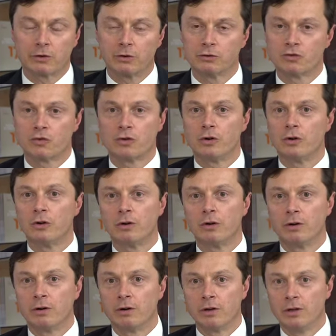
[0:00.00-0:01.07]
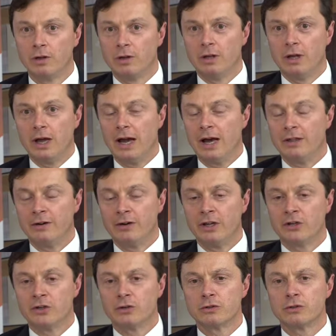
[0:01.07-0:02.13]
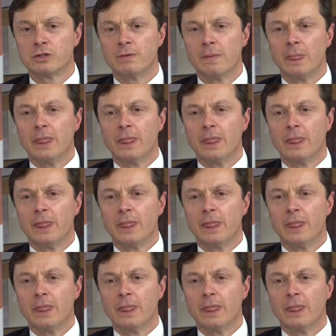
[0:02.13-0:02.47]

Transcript: control or other issues.